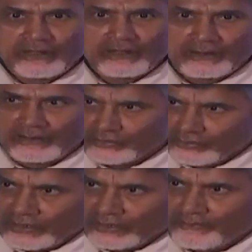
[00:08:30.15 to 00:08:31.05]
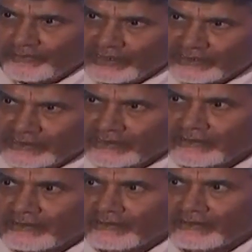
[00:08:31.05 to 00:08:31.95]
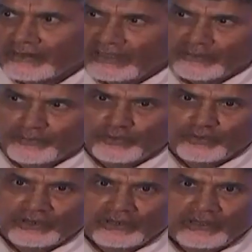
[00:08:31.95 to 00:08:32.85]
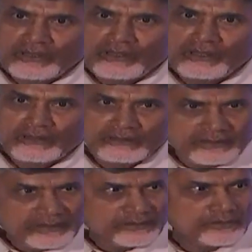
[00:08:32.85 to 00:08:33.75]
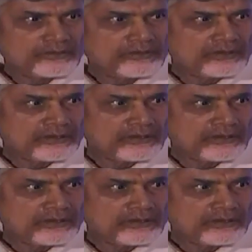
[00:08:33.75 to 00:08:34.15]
and also one of the best airport, that too